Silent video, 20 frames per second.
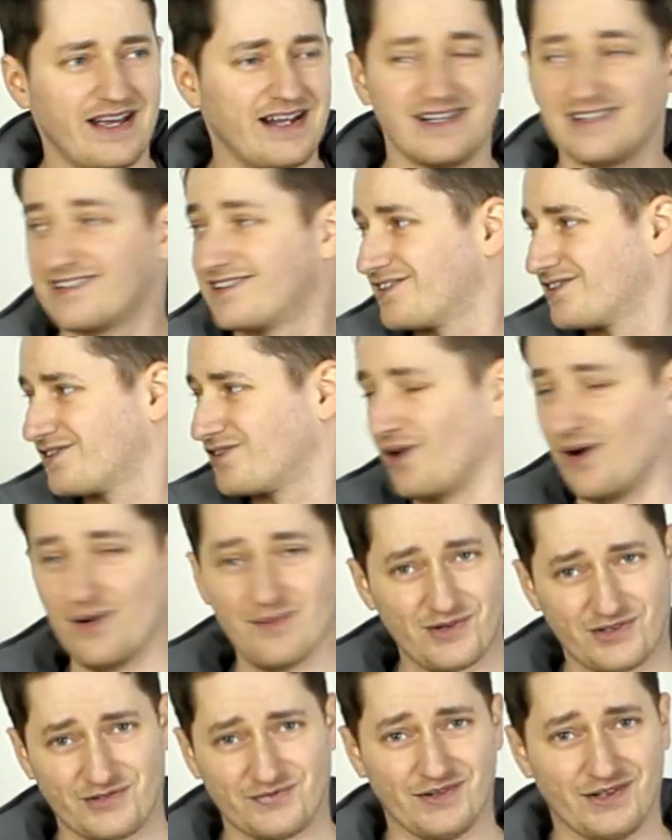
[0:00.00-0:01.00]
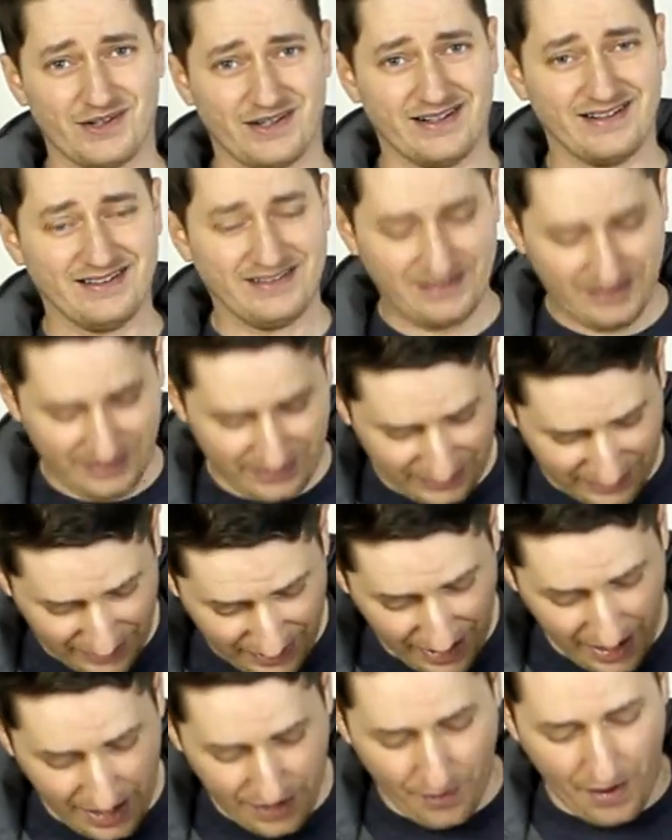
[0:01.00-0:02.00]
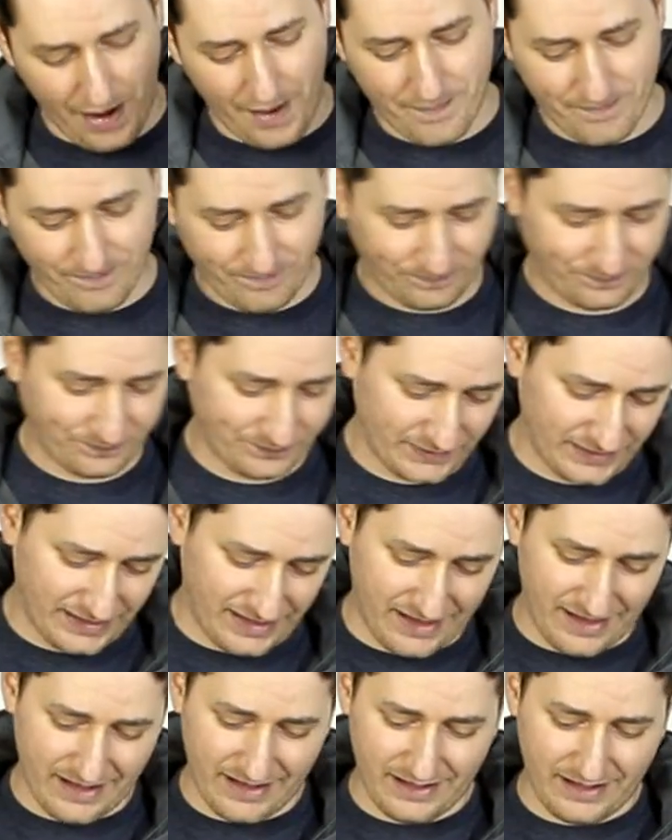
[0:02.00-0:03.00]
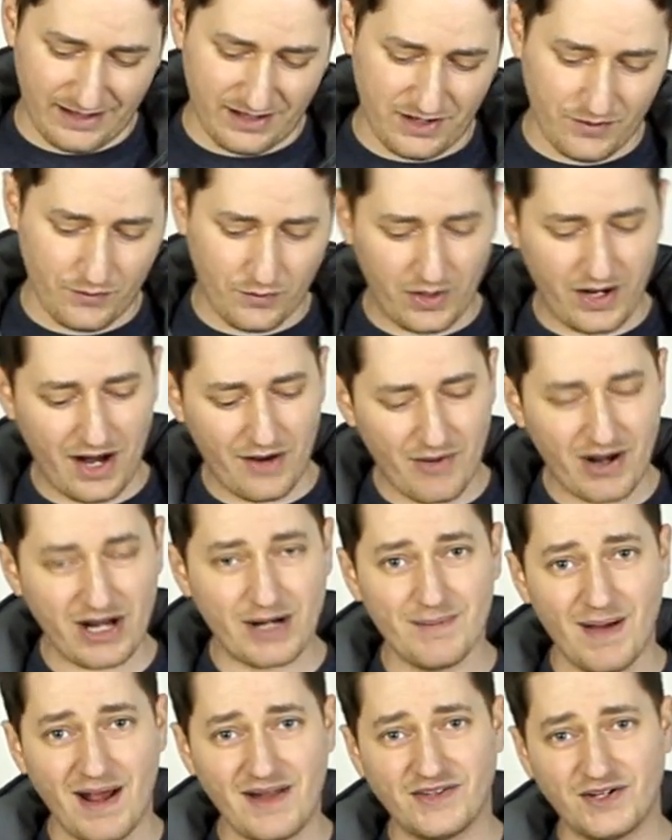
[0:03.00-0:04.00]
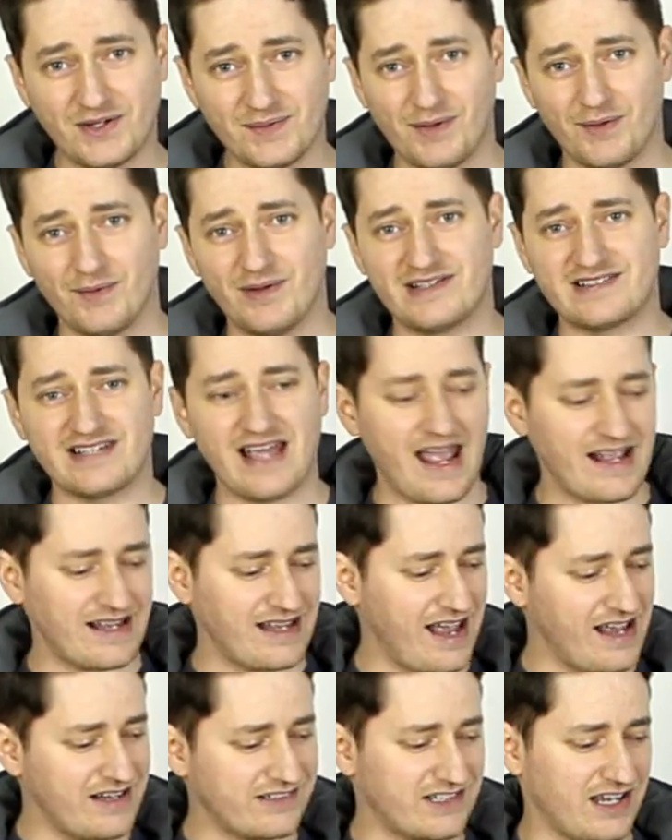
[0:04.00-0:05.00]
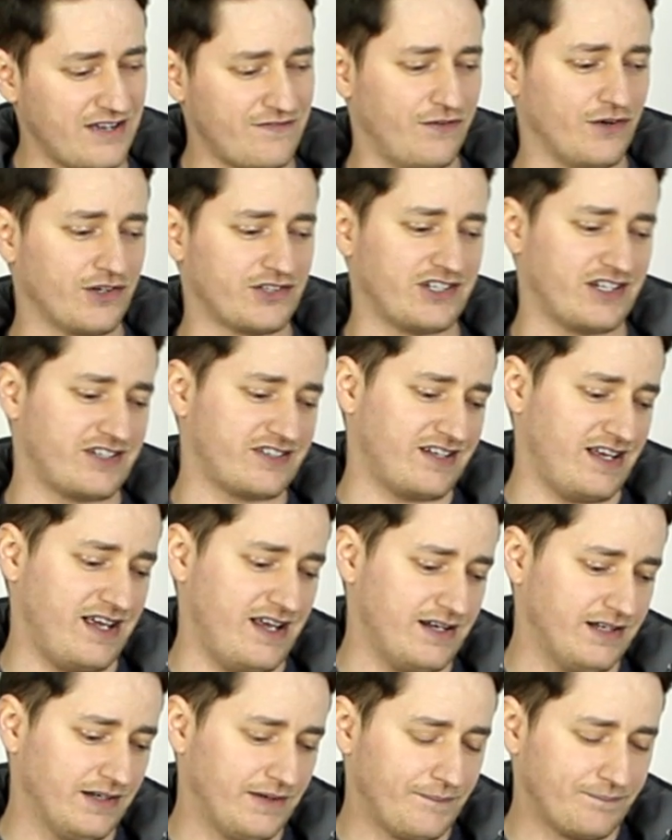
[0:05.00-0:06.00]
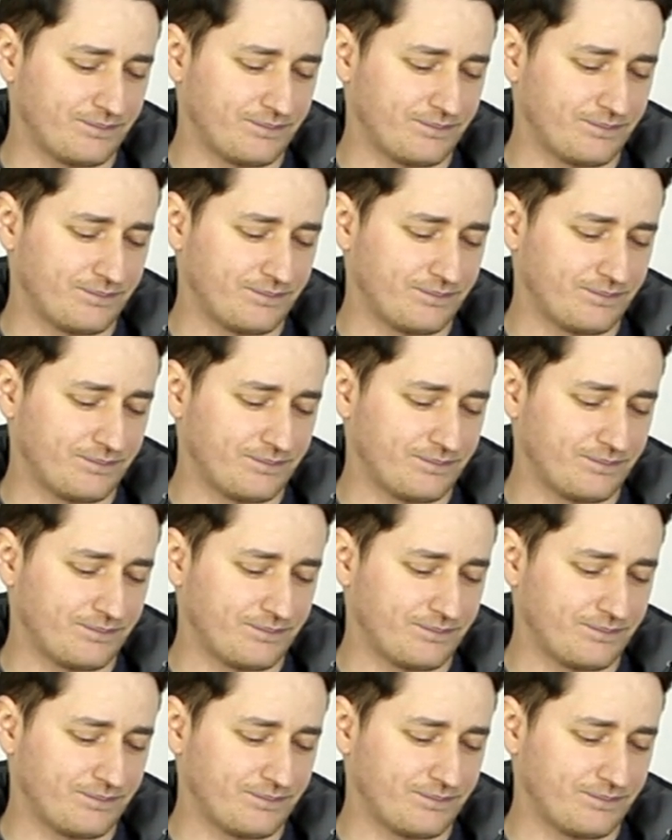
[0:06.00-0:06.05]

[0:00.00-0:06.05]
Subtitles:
It is so much fun. Anyway, would I recommend the WE Tech HK416?